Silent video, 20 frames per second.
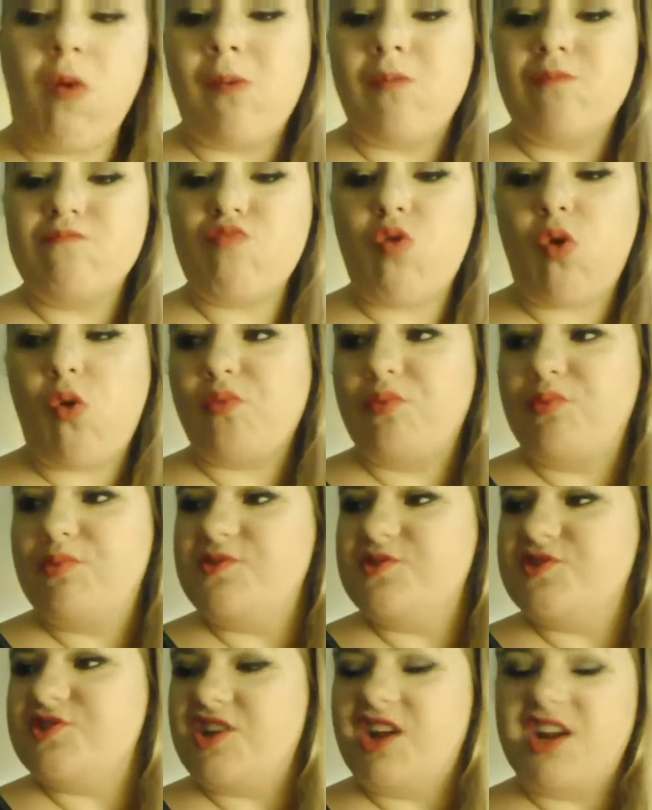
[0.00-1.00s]
We've
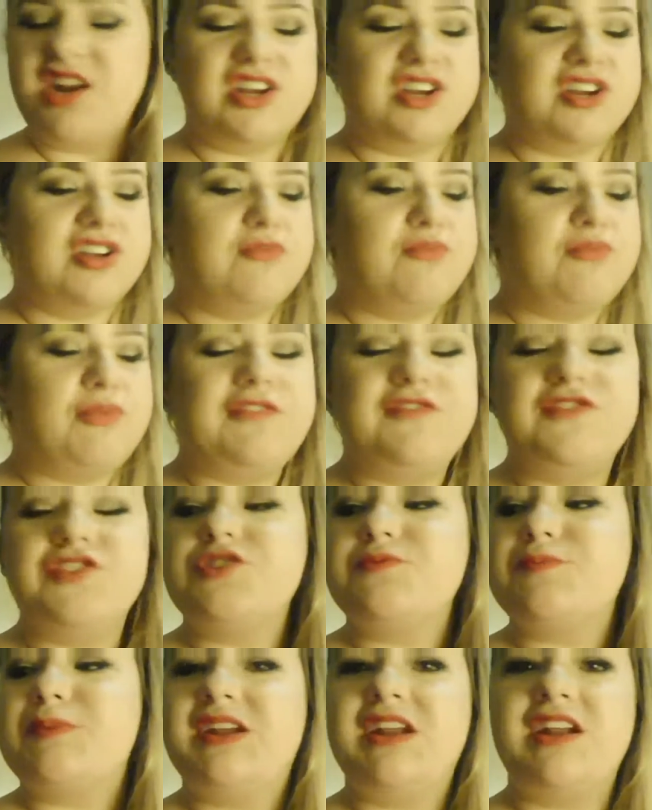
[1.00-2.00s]
just
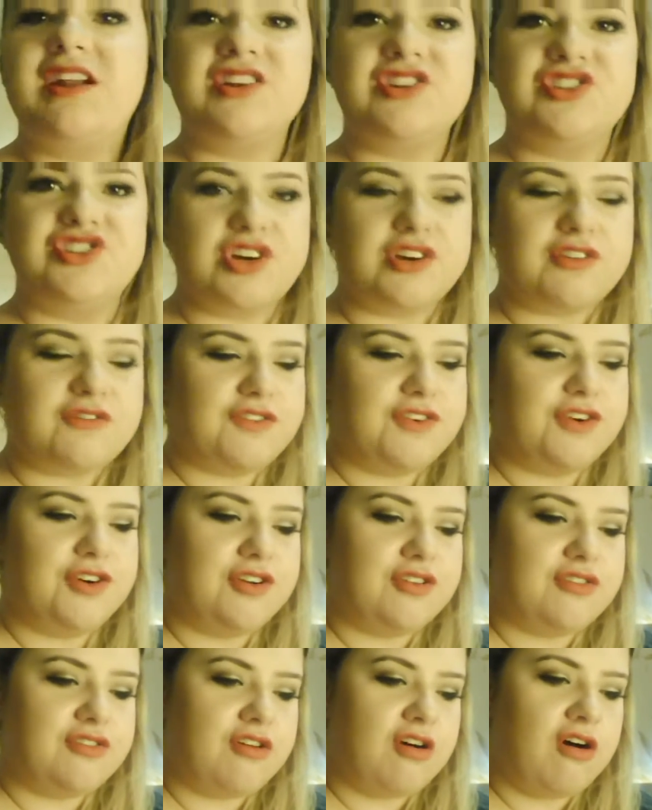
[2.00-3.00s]
been eating junk food
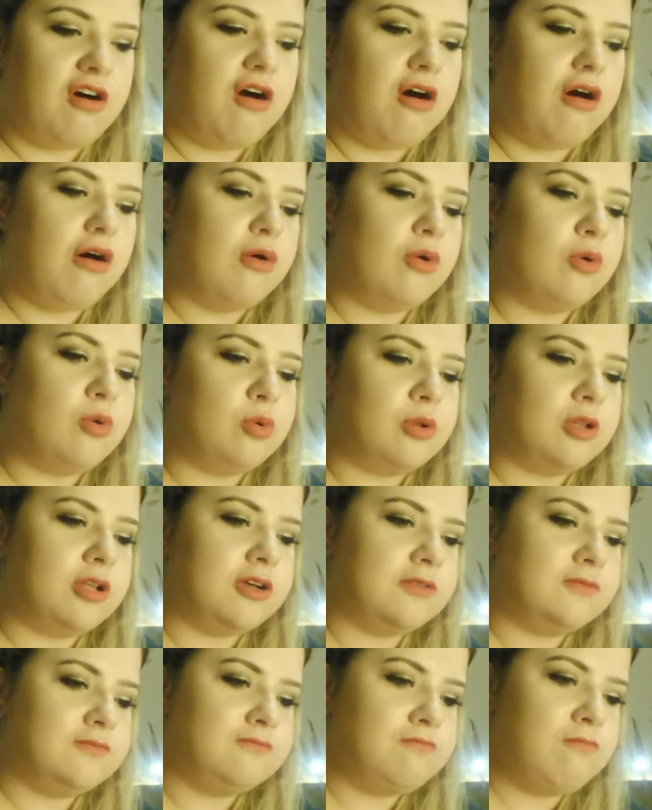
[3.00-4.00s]
the whole
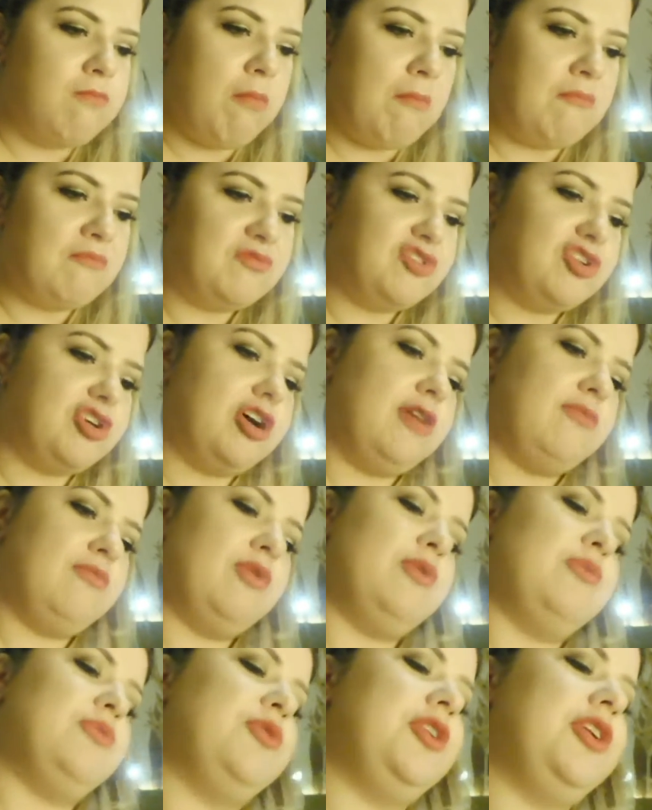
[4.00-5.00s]
time while we're
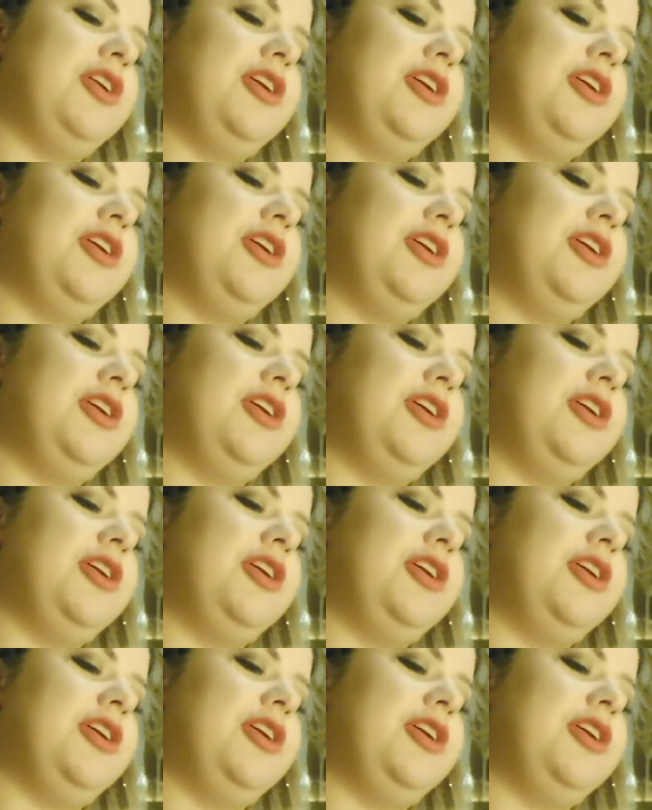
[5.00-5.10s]
here.